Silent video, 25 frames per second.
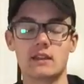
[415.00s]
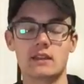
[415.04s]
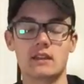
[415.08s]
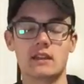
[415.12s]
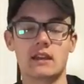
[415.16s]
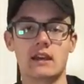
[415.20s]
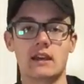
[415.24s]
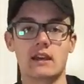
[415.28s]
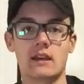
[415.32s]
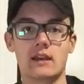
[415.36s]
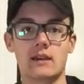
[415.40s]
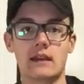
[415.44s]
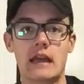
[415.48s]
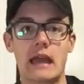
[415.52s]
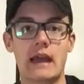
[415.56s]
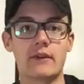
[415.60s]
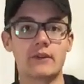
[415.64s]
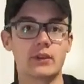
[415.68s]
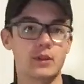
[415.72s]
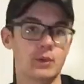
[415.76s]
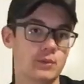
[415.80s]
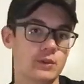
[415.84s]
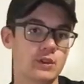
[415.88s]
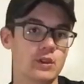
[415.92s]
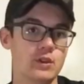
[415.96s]
how
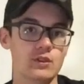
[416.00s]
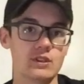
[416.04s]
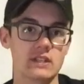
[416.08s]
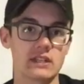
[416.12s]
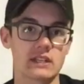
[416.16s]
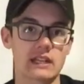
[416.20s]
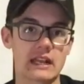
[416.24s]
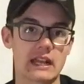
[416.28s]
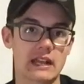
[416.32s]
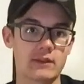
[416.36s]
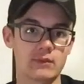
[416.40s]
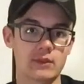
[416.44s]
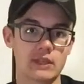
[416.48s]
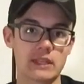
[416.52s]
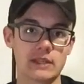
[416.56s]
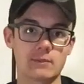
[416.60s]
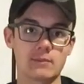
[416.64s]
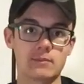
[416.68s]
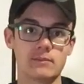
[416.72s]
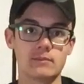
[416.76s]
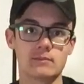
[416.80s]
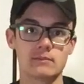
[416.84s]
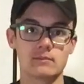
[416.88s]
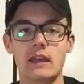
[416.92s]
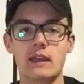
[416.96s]
you would use it, kind of like,
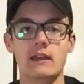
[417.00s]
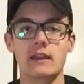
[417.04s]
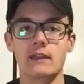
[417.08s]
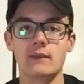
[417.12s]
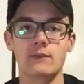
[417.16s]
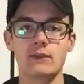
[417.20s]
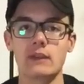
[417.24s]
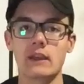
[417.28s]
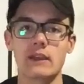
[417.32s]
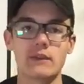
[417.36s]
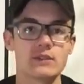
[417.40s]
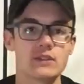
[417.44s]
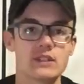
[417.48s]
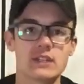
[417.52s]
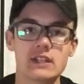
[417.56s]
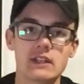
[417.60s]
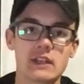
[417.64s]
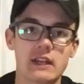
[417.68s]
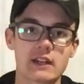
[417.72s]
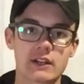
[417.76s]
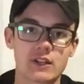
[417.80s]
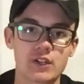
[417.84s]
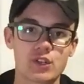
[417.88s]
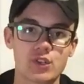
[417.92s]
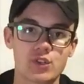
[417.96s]
if you haven't seen
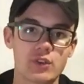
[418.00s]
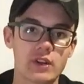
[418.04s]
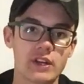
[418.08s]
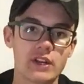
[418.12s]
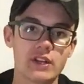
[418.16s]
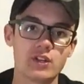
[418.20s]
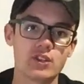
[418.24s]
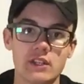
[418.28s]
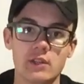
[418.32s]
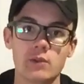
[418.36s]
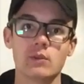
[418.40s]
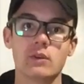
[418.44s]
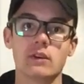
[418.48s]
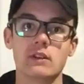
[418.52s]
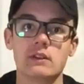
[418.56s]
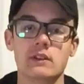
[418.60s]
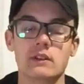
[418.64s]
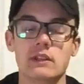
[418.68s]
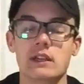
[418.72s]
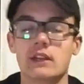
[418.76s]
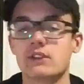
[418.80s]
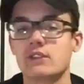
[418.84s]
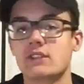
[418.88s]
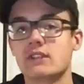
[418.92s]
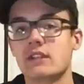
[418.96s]
Doctor Strange, you
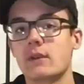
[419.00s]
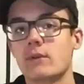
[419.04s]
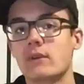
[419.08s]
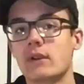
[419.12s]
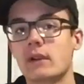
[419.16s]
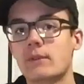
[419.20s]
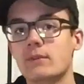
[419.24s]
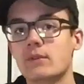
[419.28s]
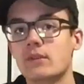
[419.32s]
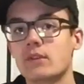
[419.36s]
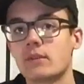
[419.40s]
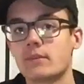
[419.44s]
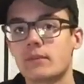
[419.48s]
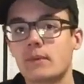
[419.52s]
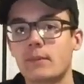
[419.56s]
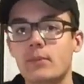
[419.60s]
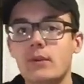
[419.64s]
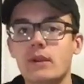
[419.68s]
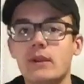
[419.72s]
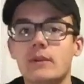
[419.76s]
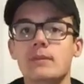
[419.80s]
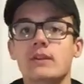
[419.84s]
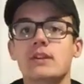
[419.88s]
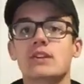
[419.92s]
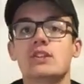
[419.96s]
won't understand what I'm doing, but
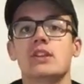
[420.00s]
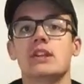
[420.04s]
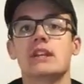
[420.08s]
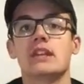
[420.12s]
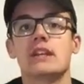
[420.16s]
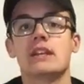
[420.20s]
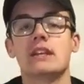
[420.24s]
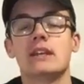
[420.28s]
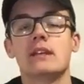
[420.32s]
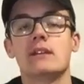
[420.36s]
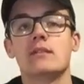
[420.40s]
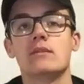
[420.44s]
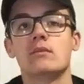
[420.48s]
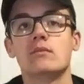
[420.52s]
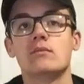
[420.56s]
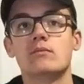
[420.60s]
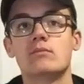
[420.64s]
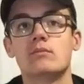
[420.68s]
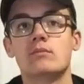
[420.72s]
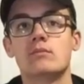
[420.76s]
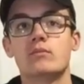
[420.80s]
pretty much it can